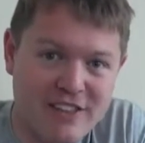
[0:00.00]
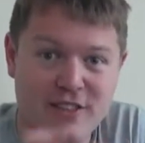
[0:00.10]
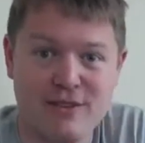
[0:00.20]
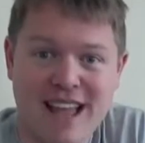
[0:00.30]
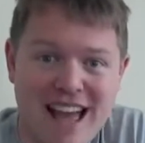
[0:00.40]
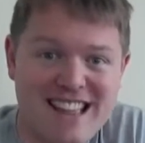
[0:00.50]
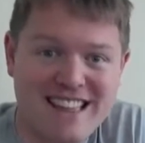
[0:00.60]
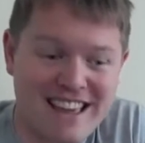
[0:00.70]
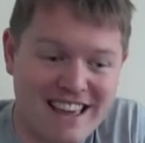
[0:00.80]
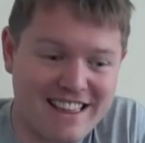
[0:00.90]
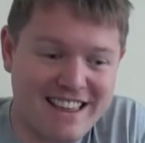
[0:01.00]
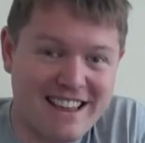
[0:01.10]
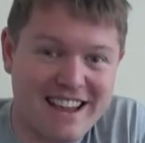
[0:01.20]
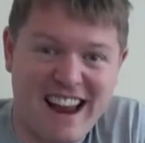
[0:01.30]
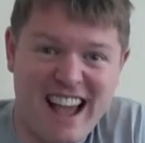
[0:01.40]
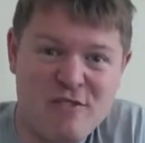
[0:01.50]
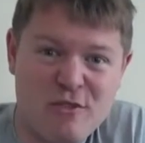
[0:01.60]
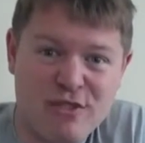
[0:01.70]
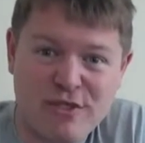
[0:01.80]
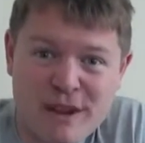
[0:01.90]
So the reality is, can I have
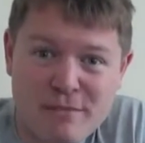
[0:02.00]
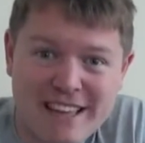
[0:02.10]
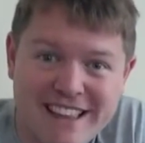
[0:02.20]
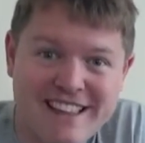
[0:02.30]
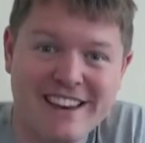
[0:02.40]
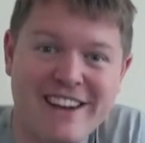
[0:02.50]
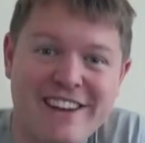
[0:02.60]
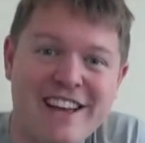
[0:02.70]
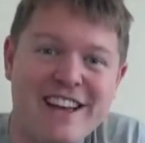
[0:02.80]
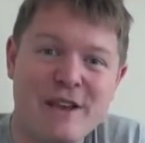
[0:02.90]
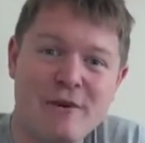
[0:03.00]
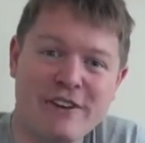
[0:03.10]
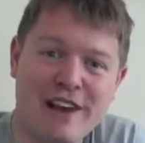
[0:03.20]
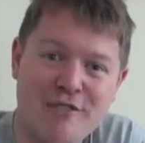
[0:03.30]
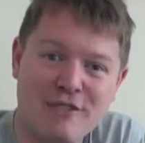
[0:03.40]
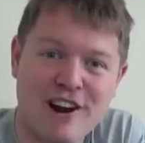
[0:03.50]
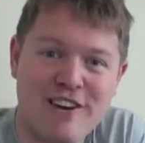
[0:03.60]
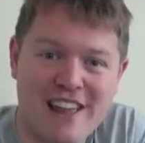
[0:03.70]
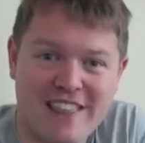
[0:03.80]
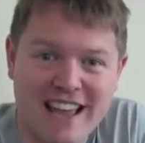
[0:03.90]
all three, please? You know, you want your
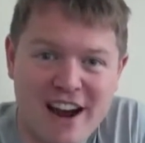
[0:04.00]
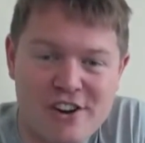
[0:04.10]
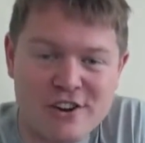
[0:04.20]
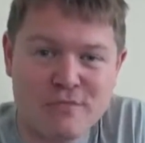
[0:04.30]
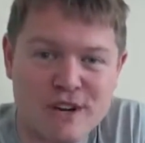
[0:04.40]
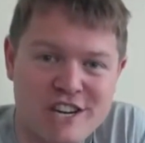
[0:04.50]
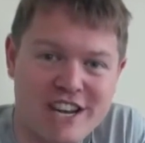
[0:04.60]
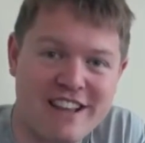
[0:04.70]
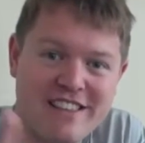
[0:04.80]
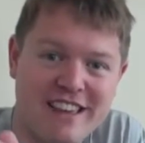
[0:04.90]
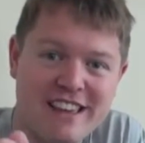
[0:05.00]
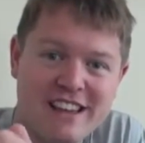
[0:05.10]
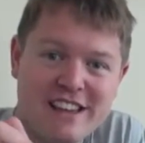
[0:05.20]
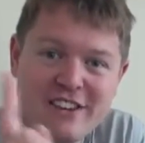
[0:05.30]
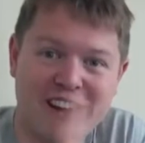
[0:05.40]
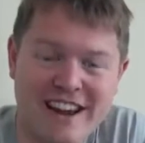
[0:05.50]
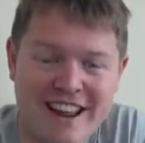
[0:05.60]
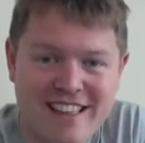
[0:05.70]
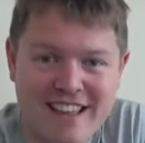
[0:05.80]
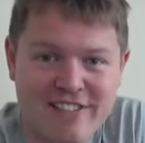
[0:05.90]
LaFerrari in the garage appreciating, your
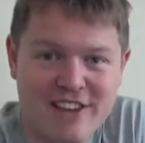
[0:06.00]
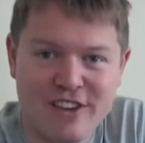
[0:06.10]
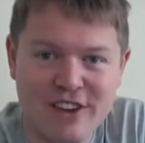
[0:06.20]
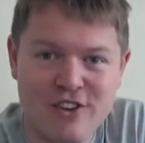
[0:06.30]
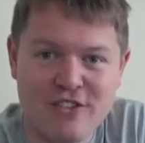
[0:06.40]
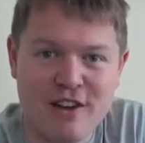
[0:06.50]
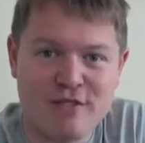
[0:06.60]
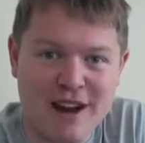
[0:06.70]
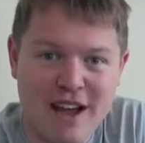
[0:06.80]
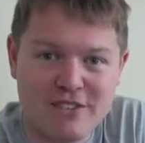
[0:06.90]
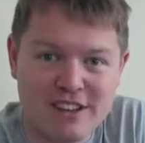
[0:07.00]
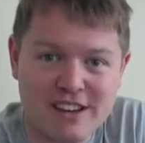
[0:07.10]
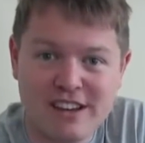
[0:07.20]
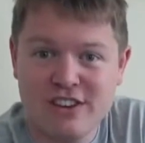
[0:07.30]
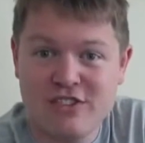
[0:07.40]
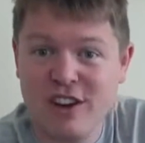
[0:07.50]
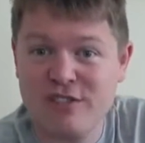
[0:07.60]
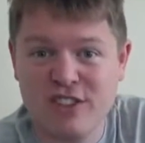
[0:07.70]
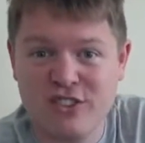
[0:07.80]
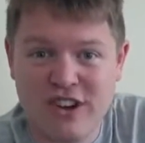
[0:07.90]
918 that you can go drive around in, drive
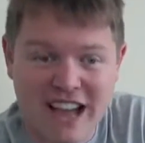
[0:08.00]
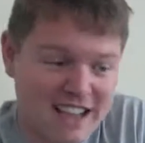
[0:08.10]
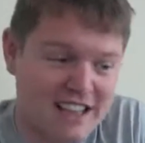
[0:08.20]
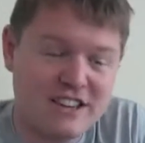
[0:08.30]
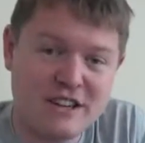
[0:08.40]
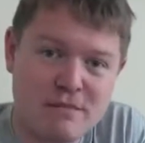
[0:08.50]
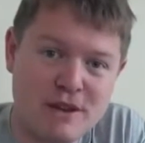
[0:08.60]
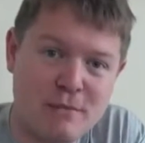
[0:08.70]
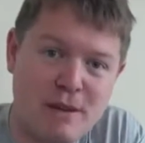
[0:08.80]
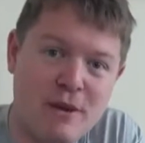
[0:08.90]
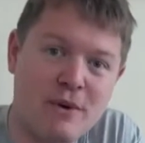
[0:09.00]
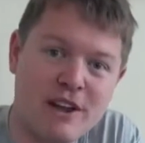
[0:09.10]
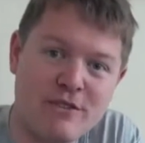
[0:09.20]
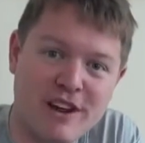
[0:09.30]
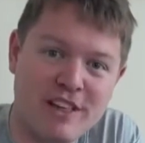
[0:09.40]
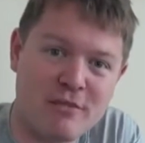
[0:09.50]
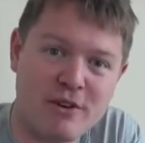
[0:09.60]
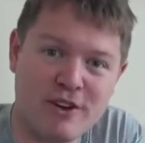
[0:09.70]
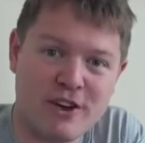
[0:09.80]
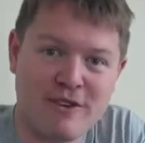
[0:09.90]
to the track, jump in your P1 in race
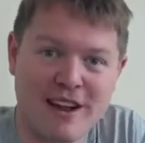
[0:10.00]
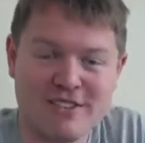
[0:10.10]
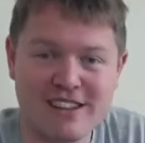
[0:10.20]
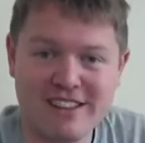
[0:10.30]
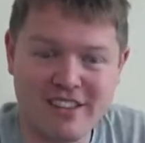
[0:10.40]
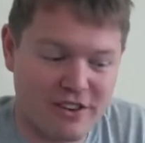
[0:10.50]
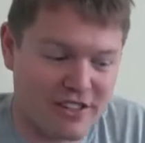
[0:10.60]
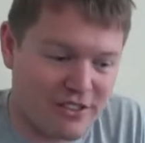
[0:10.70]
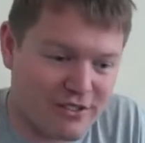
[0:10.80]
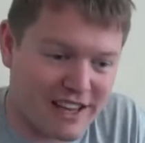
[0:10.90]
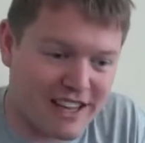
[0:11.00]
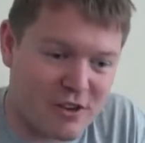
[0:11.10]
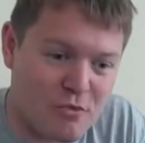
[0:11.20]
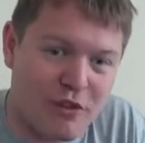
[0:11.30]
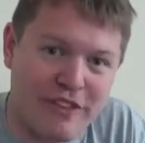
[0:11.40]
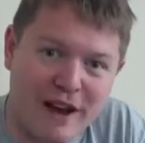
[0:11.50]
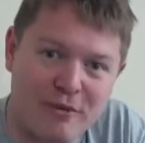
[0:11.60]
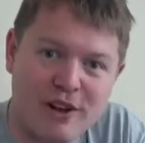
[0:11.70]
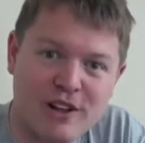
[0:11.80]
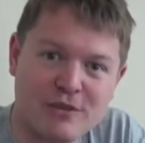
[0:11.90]
mode and go around it. So it's sort of like, you want that
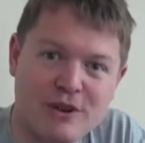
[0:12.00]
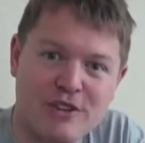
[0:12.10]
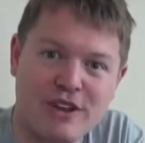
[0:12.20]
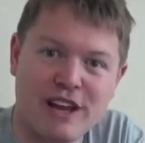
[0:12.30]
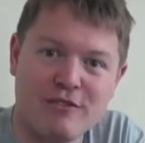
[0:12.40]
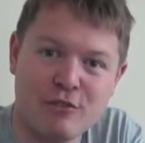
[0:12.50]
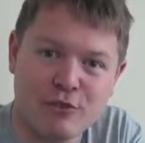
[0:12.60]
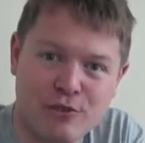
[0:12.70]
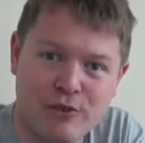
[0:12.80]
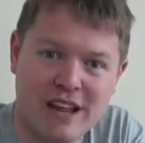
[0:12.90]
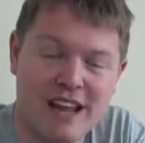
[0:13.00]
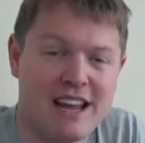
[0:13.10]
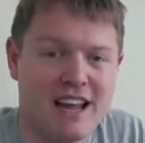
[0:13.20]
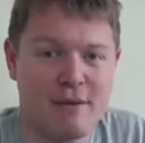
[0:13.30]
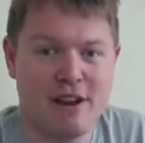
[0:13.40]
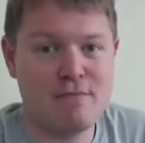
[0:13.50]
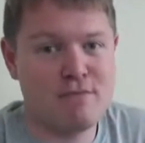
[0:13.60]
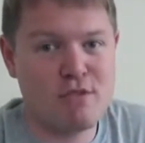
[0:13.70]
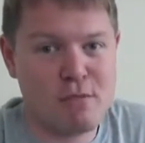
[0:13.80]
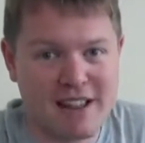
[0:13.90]
world where you can have all three. I mean,
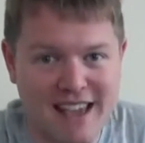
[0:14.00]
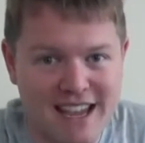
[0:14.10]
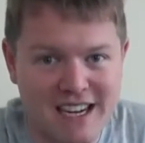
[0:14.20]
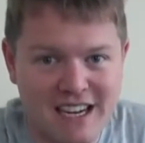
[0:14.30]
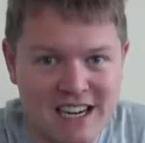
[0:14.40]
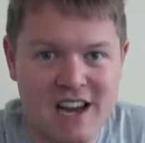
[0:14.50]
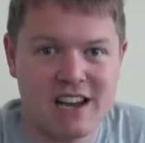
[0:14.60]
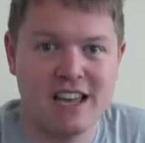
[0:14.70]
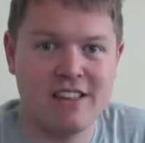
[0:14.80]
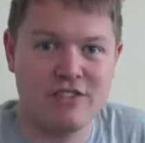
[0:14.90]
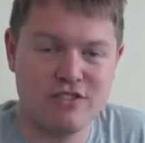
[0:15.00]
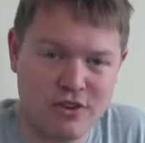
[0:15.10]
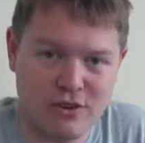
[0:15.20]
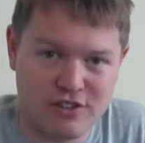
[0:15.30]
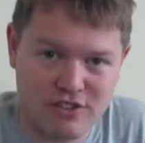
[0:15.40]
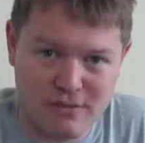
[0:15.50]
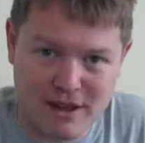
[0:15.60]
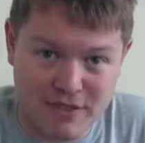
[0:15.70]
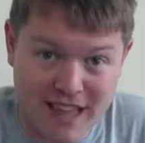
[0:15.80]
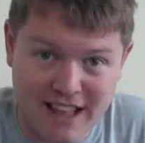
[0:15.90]
I'm spectacularly lucky, there is no question
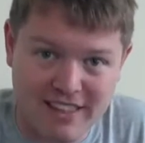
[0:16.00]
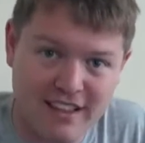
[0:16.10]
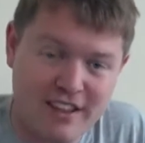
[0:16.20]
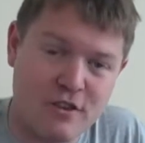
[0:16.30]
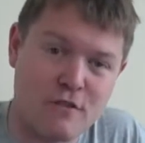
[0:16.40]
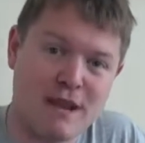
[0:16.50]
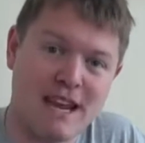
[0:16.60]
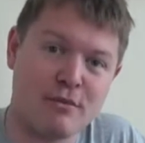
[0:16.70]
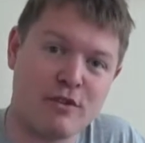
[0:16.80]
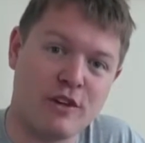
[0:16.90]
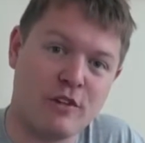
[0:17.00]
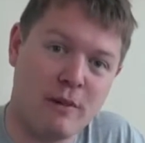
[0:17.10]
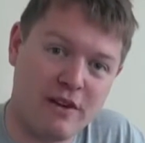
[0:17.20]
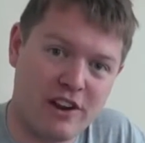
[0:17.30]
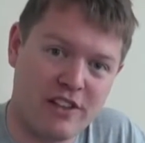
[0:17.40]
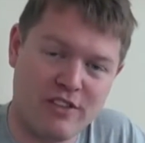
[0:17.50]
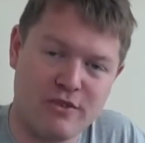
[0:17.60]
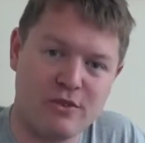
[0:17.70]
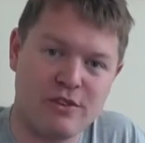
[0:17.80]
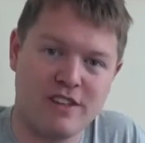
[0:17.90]
about that, to have been able to
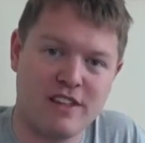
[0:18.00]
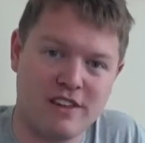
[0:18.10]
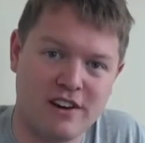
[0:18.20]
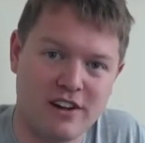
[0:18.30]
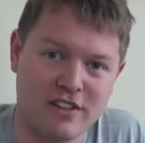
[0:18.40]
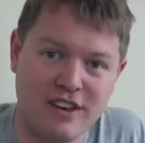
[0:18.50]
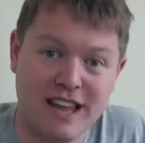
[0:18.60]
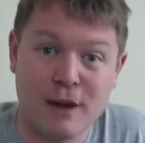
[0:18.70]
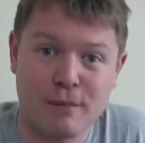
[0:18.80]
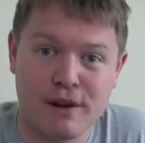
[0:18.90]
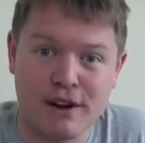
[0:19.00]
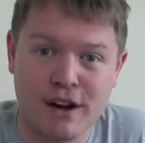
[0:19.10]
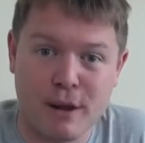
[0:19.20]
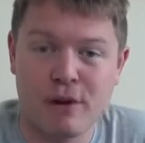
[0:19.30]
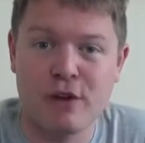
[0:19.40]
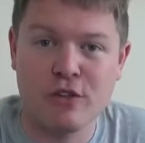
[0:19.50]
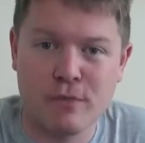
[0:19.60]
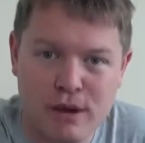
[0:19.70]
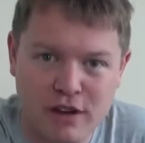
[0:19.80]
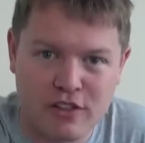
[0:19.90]
experience all of these cars and get up close
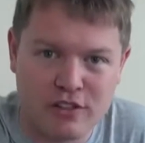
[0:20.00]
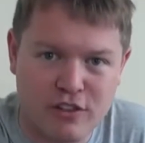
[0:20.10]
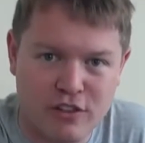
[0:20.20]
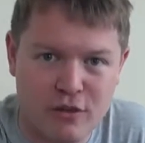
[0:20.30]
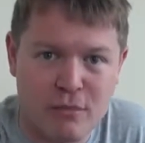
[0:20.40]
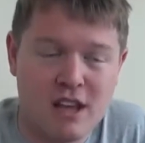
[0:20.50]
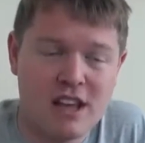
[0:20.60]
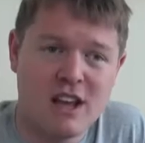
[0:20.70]
and personal to them.